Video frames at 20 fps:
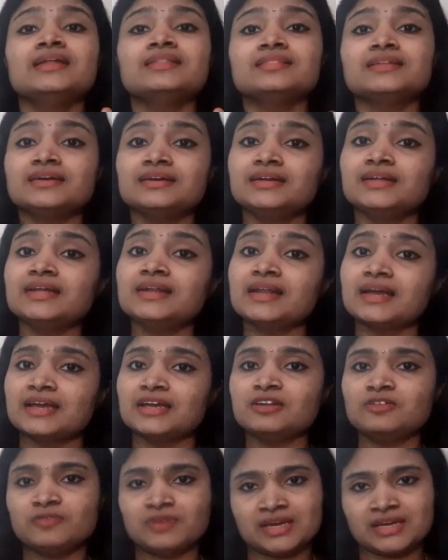
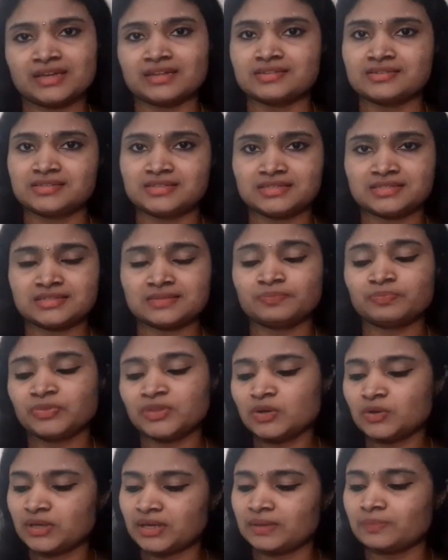39 vacancies.
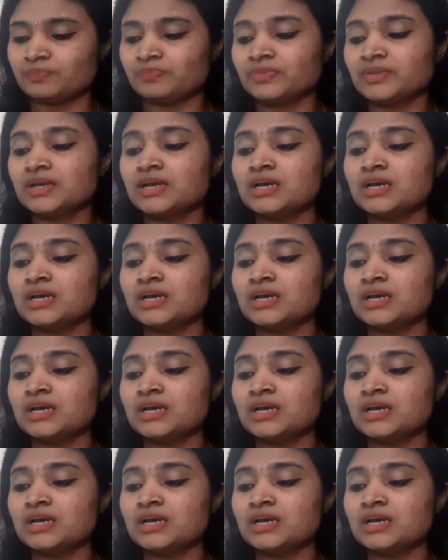Okay.